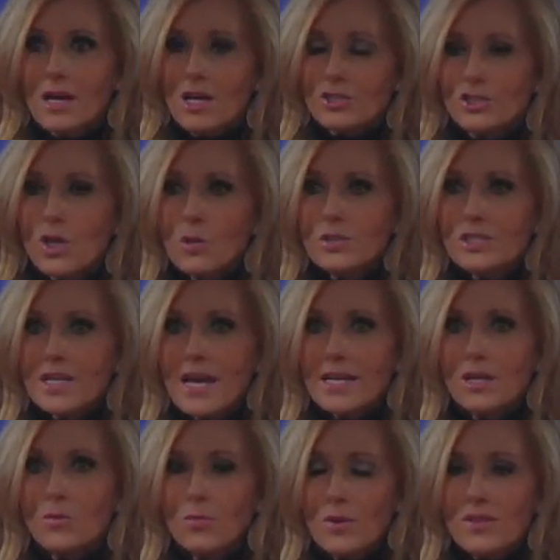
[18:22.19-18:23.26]

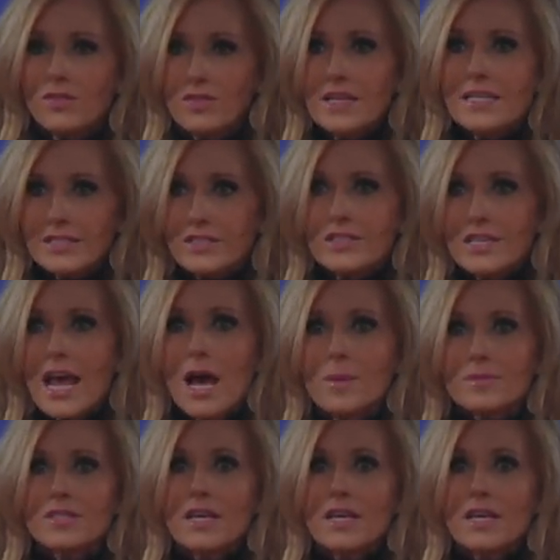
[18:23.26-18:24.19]
associated with these steps.